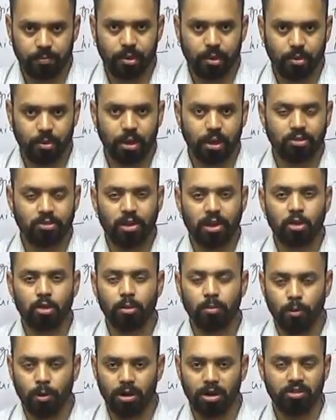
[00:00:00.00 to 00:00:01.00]
Okay, so I
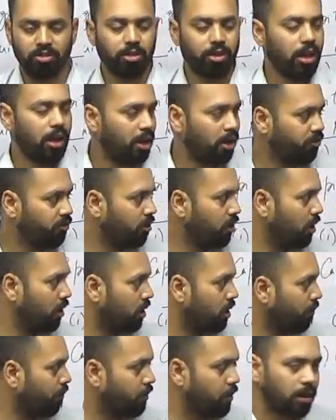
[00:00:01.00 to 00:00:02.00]
hope all of you have
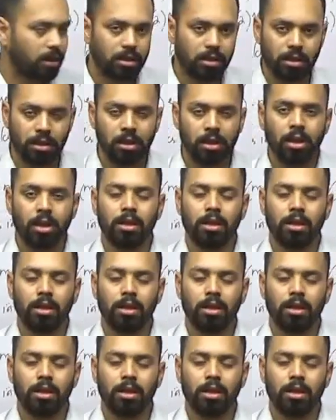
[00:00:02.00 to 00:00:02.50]
attempted